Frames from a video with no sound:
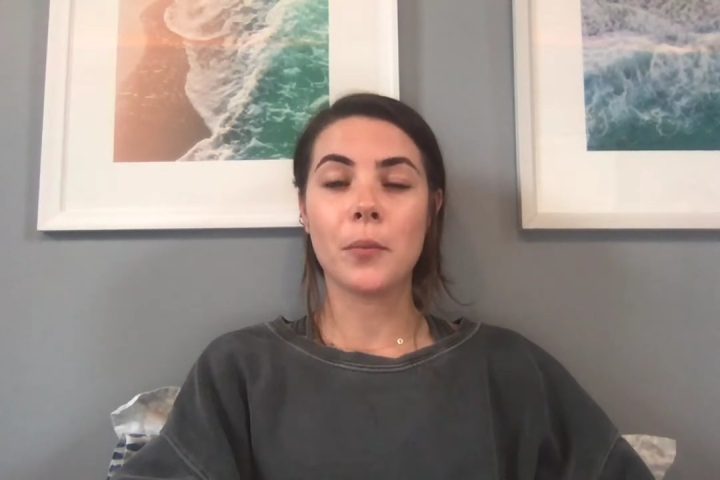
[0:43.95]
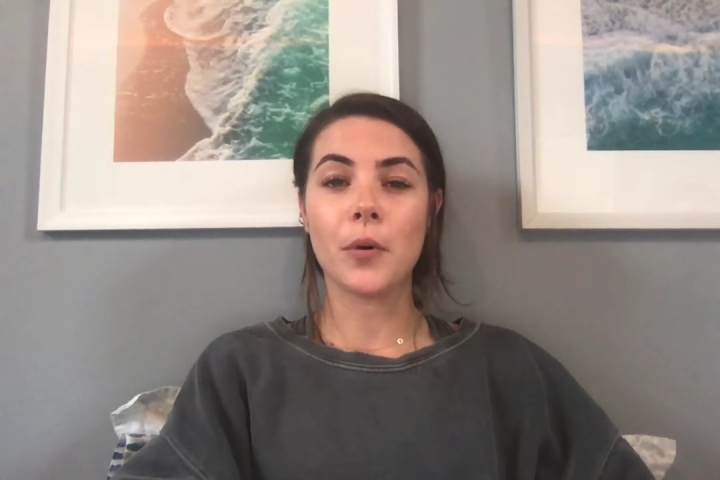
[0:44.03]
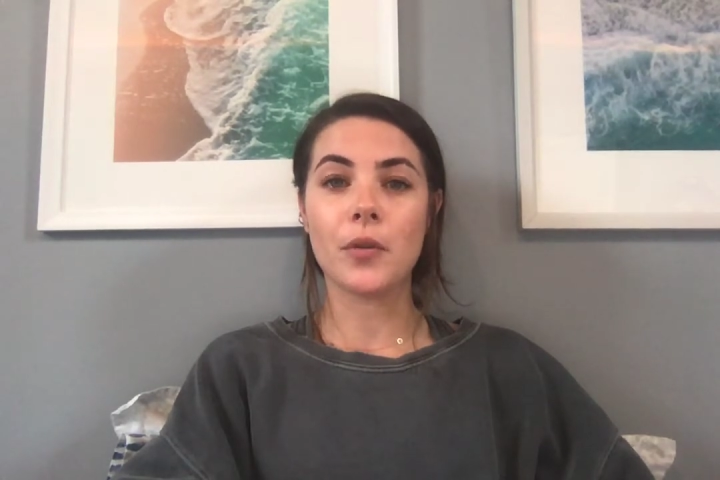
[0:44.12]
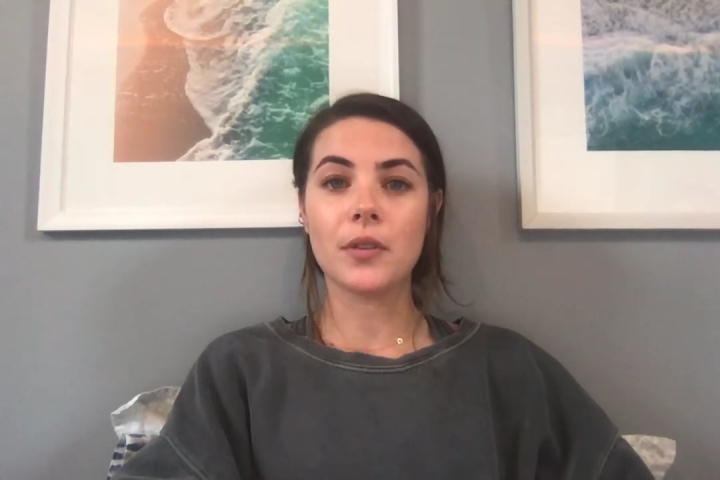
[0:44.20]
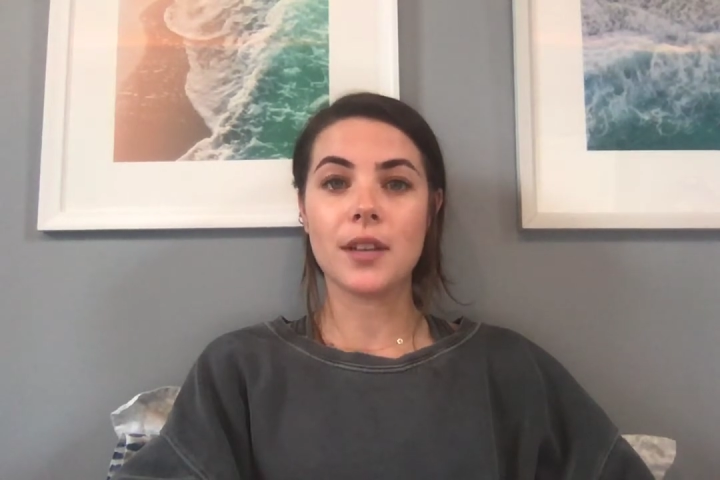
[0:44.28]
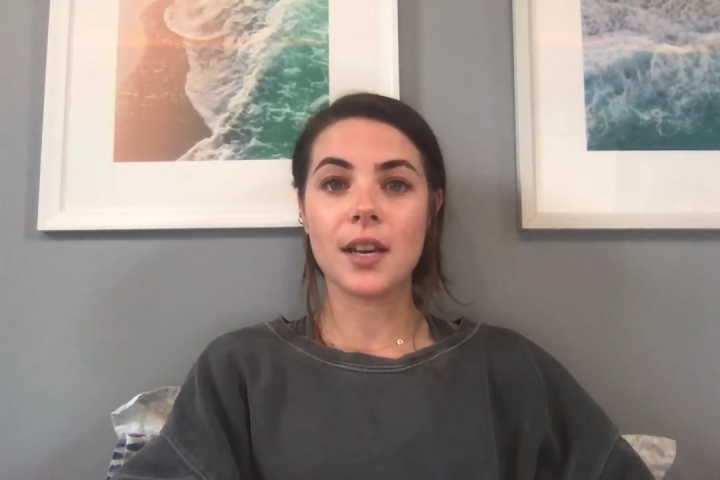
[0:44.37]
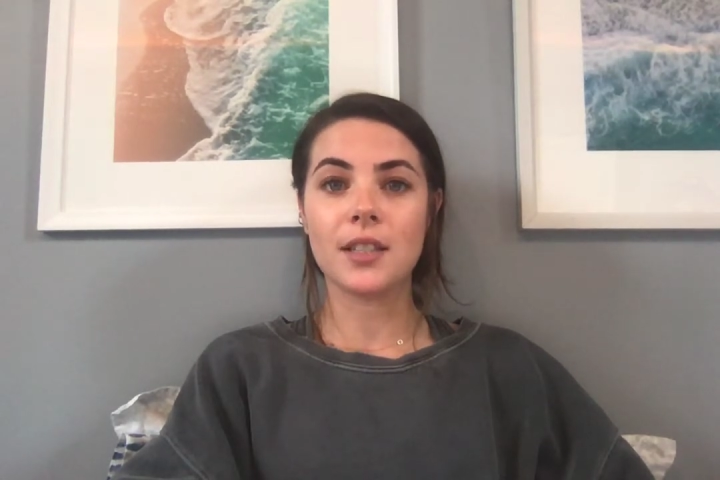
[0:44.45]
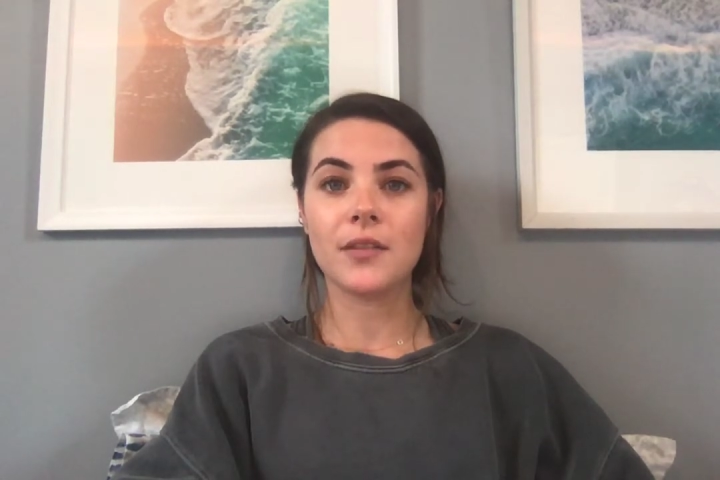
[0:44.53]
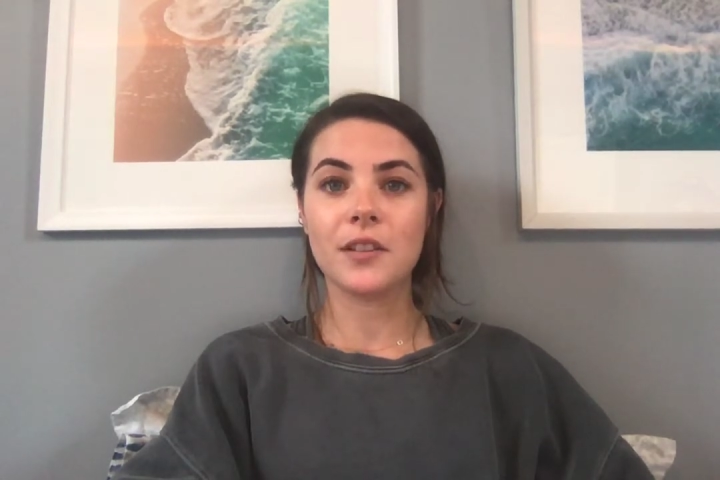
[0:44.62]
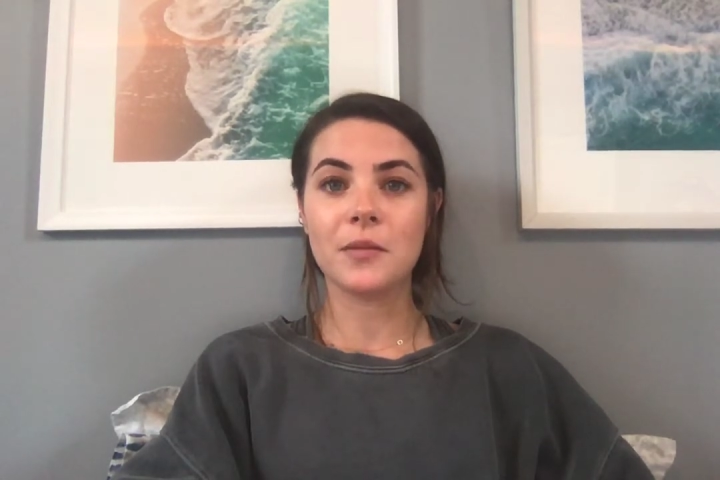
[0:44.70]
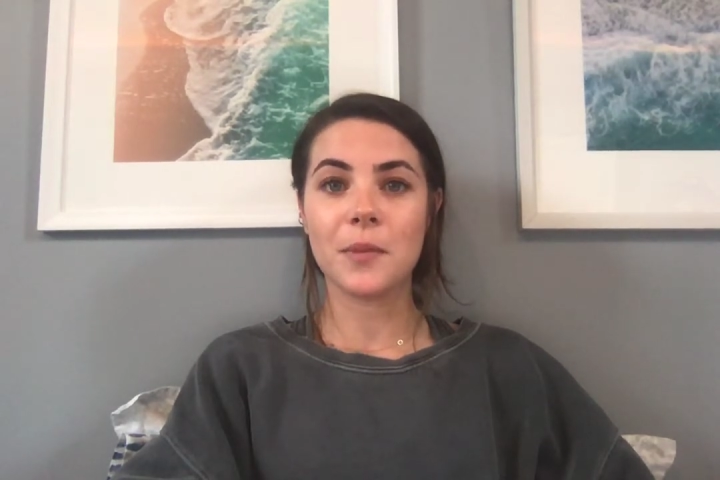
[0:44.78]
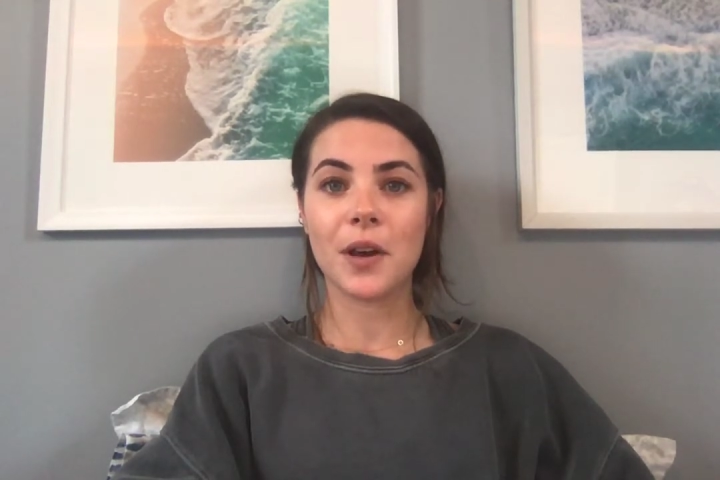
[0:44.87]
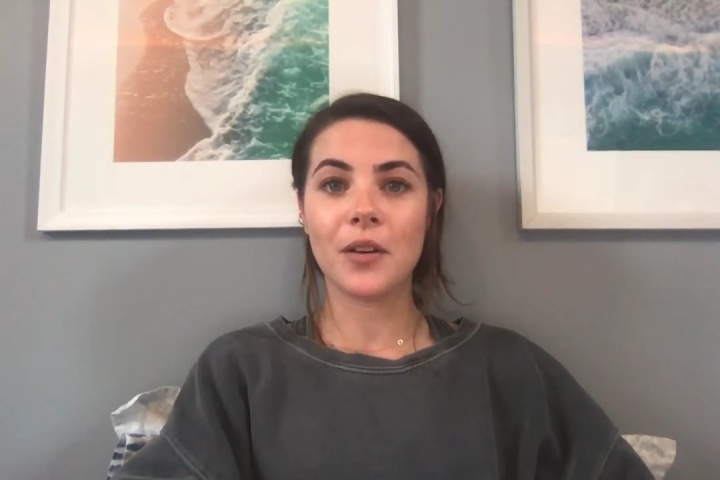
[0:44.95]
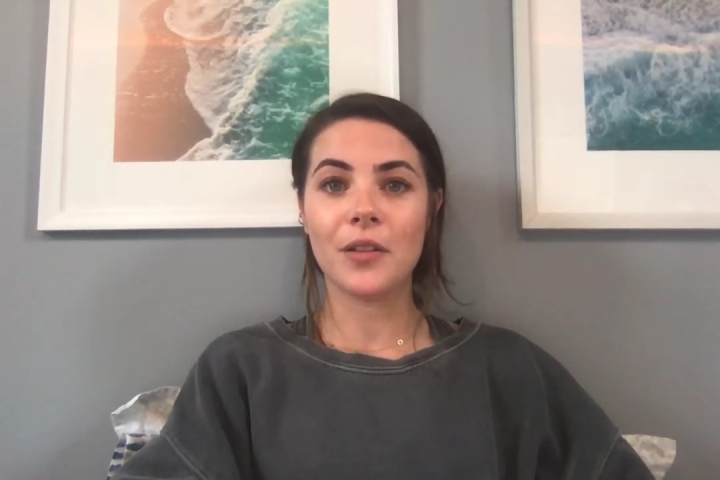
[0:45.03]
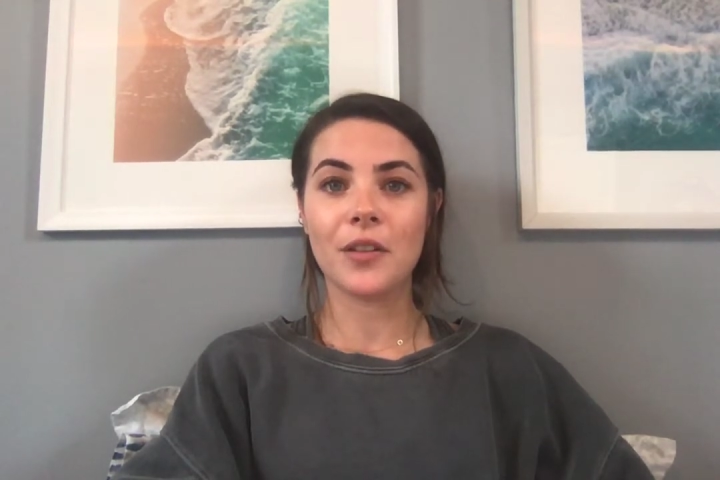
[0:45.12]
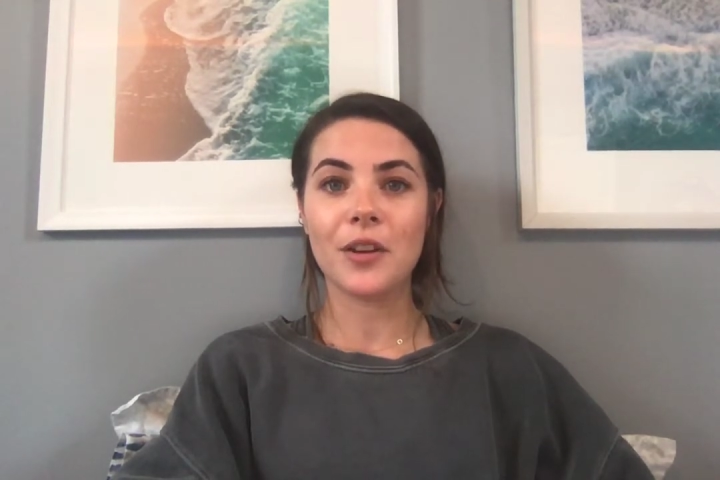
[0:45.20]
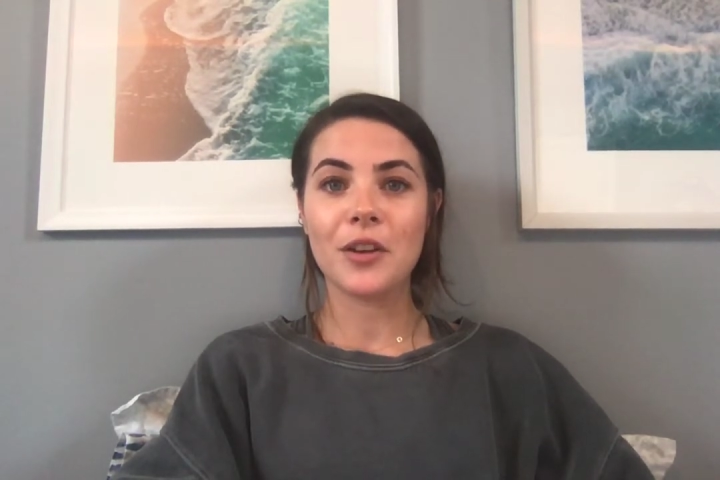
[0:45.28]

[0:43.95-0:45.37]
both sides of his mouth